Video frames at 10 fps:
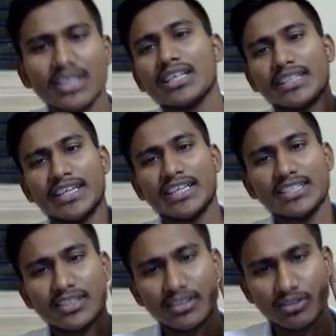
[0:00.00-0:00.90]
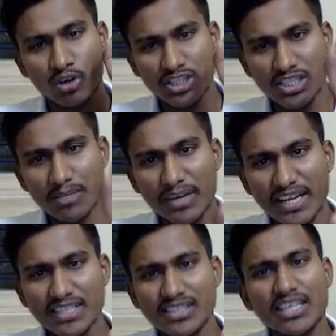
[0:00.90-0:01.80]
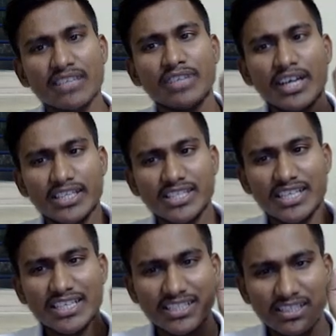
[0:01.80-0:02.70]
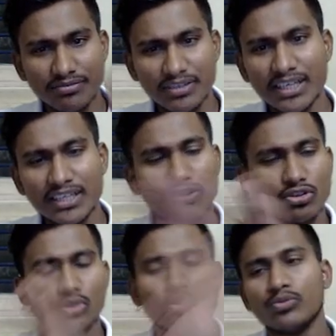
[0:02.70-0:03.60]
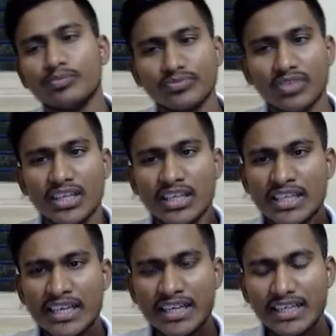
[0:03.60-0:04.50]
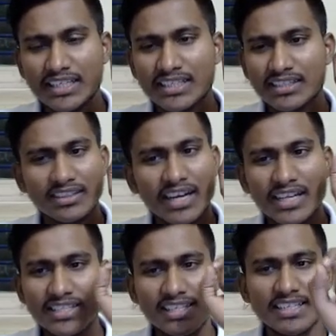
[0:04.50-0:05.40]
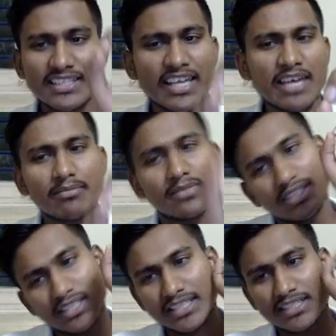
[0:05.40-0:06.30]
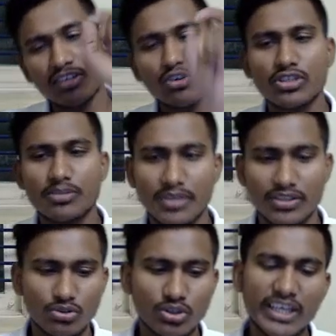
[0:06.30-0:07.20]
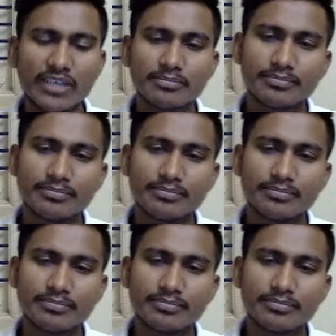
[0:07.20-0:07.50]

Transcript: that is the cost price. If the answer is different, no. Here the answer is same, that is the cost price. Okay?